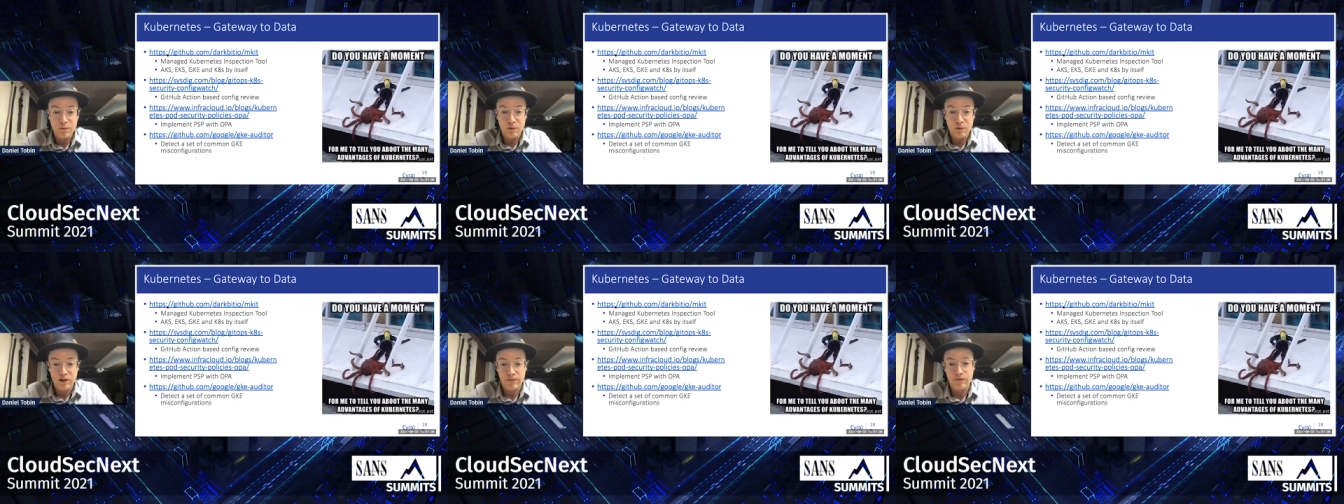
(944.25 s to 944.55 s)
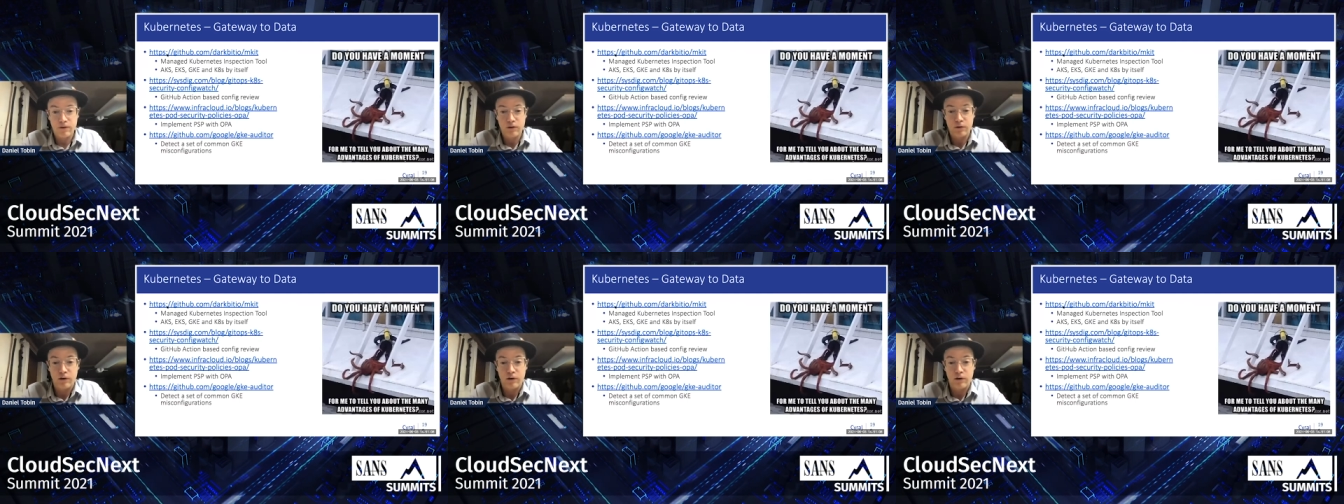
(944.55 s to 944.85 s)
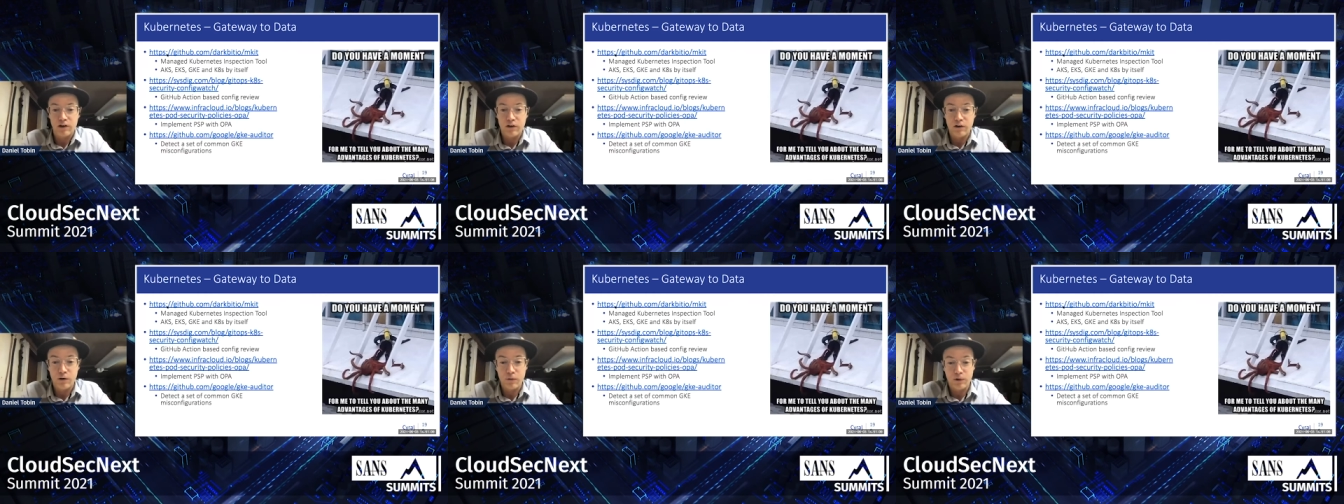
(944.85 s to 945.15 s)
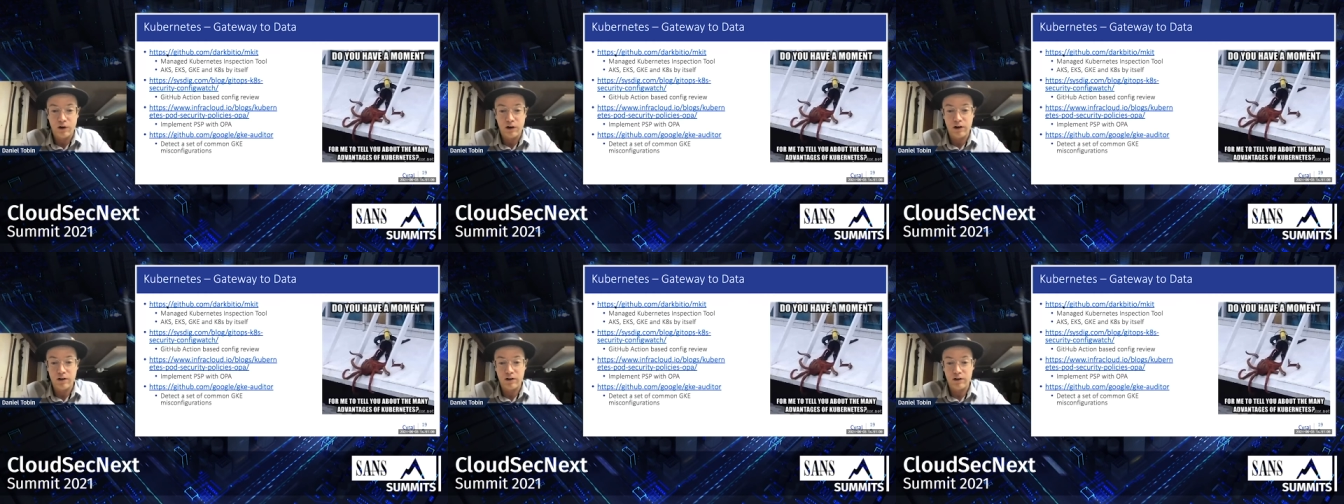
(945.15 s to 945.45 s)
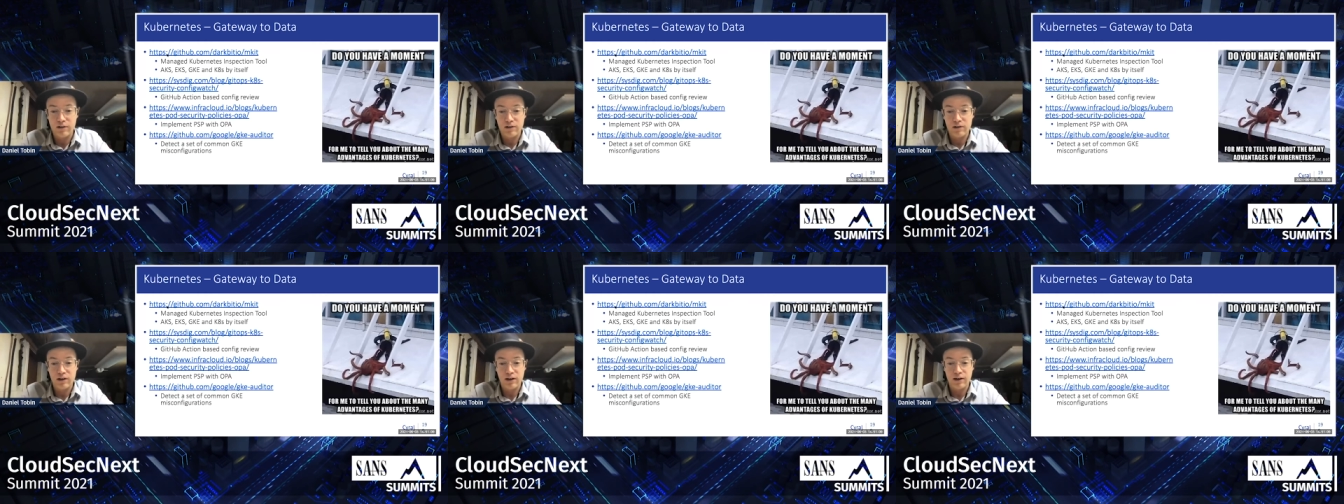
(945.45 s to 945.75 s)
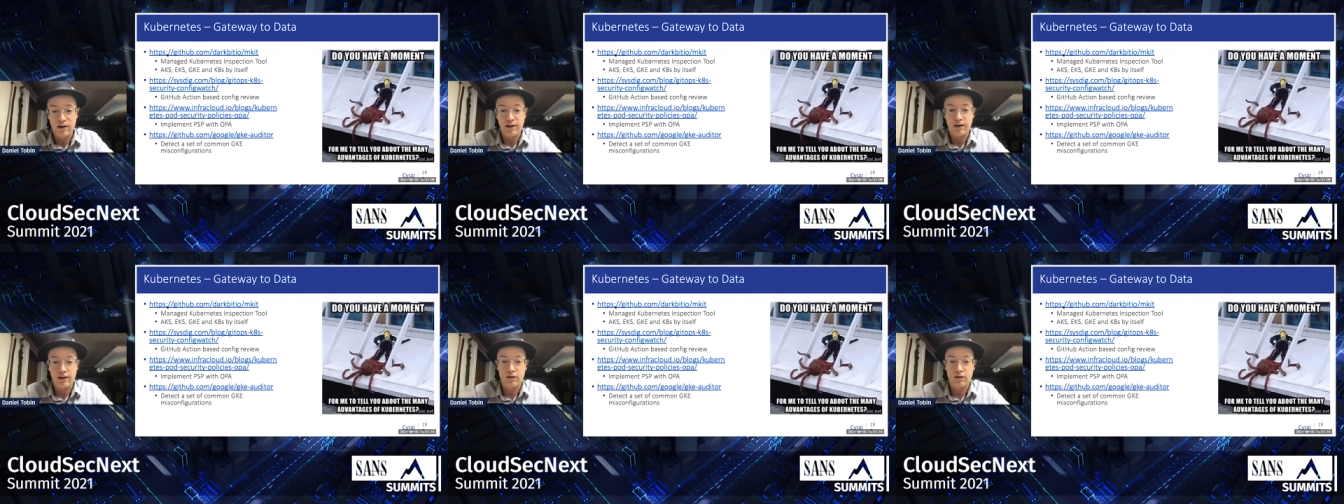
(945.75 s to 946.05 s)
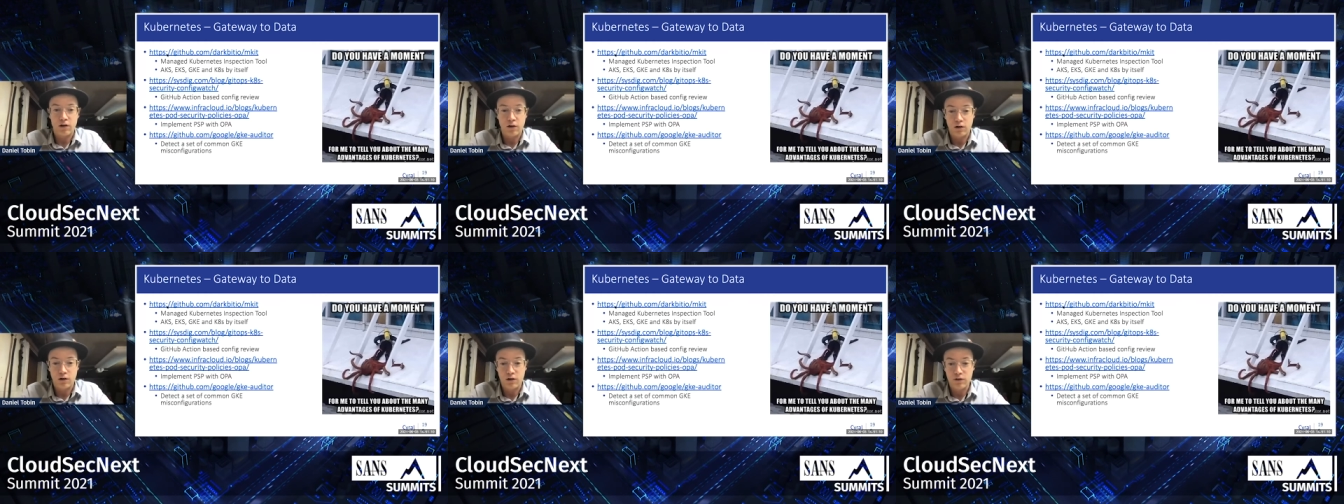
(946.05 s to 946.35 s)
but if you're running Kubernetes, check out
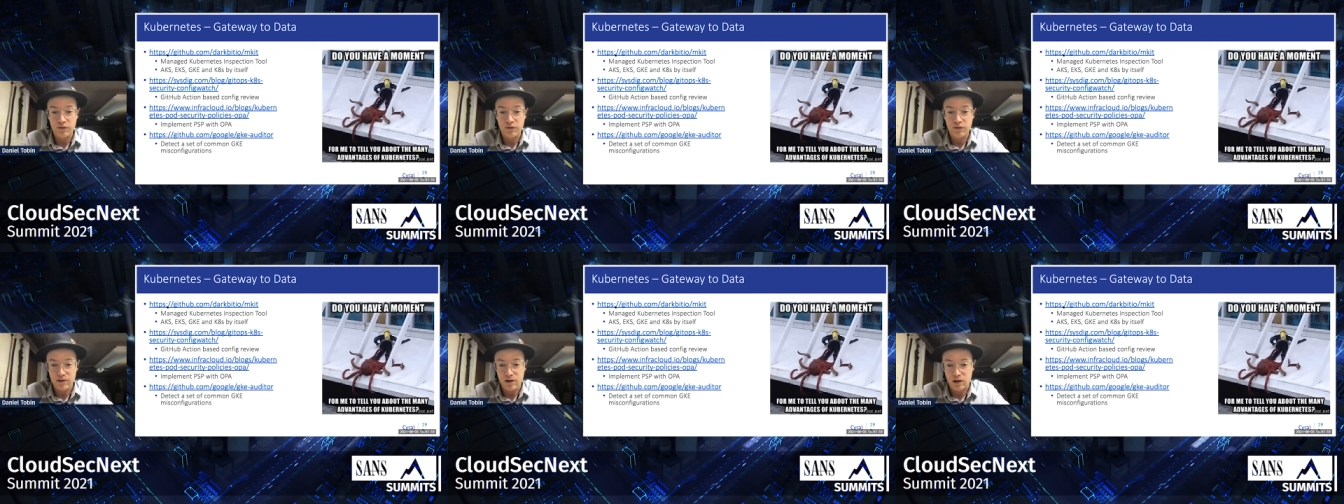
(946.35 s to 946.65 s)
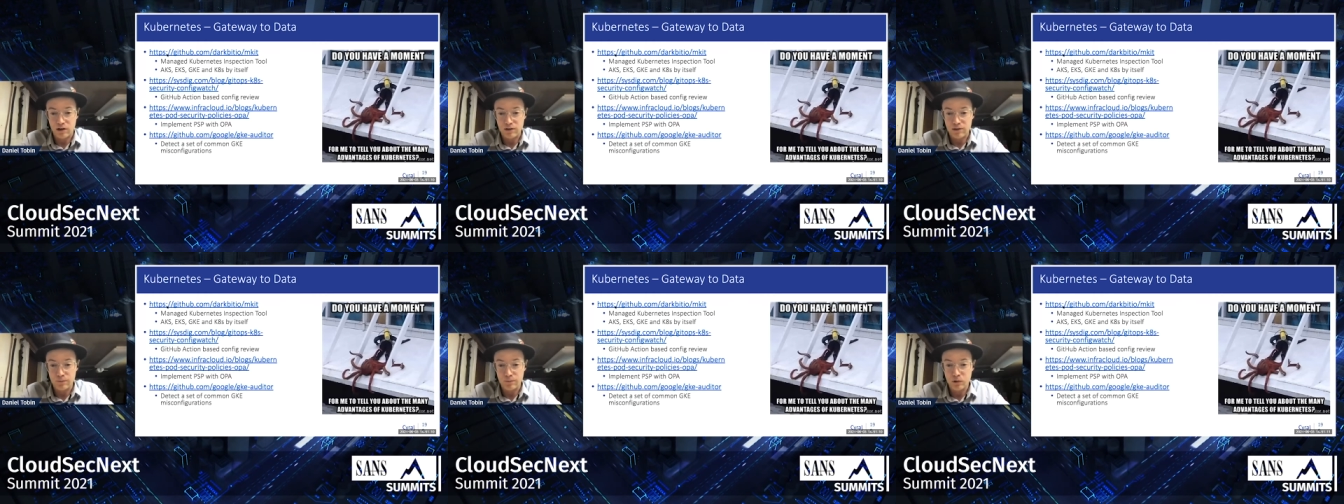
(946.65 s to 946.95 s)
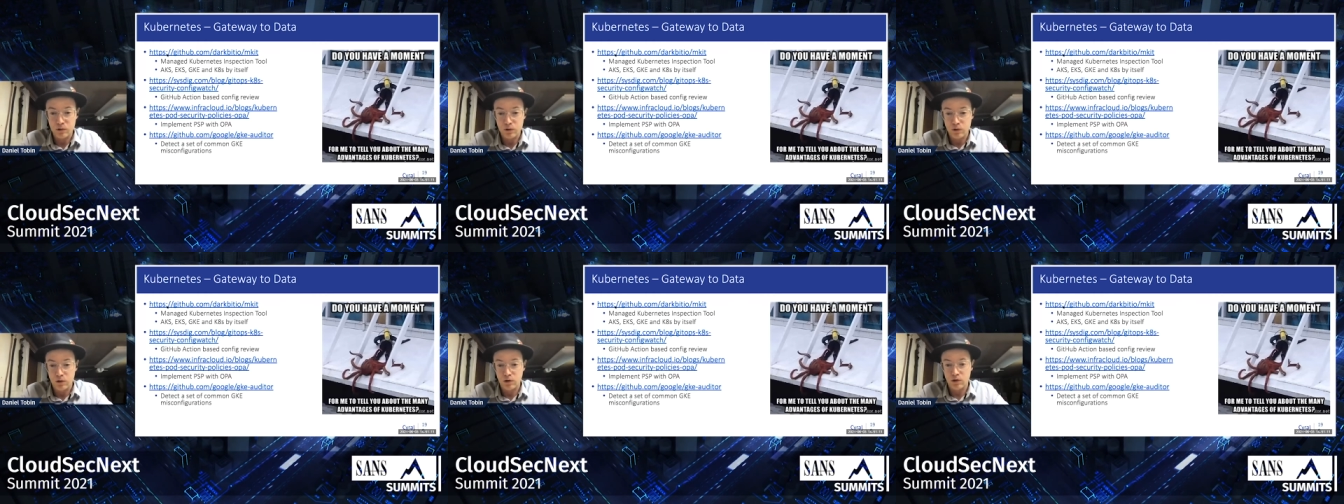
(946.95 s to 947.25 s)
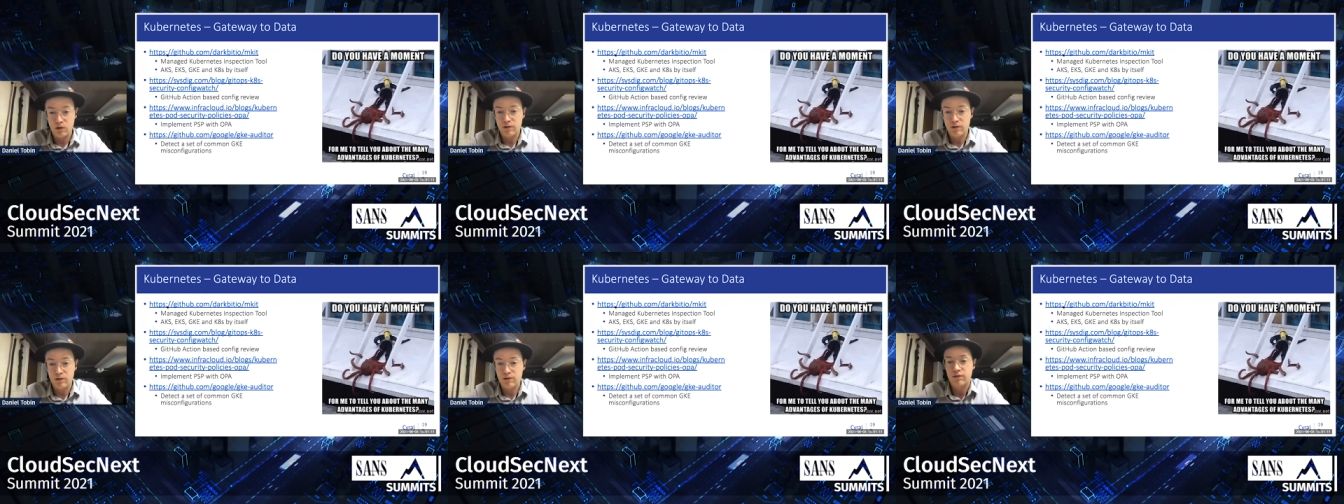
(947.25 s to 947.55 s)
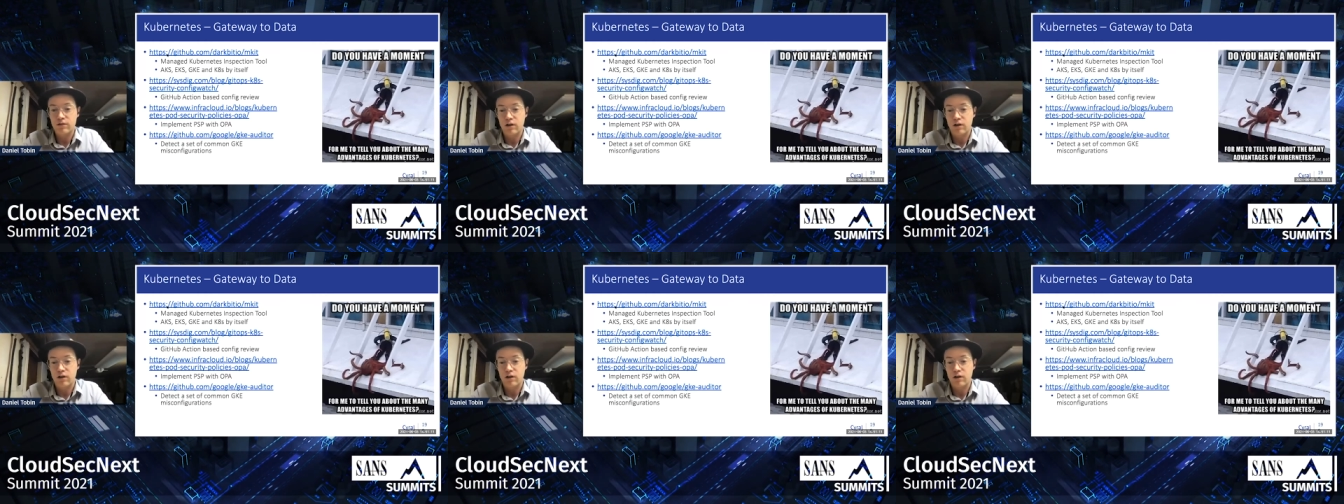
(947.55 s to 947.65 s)
all these awesome tools.